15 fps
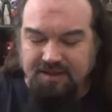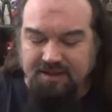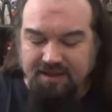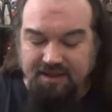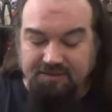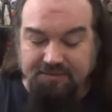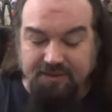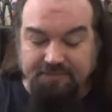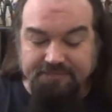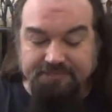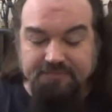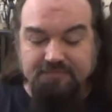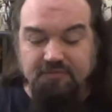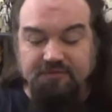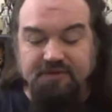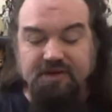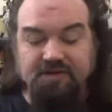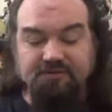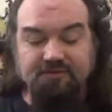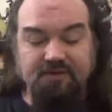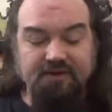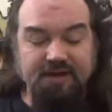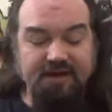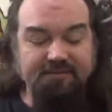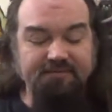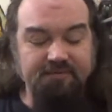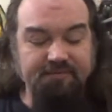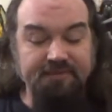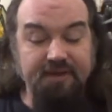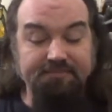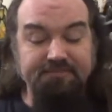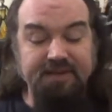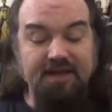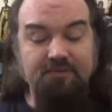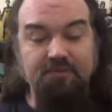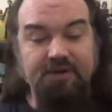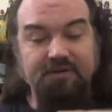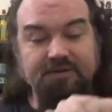Anyway, moving on to our next book, we got Black Widow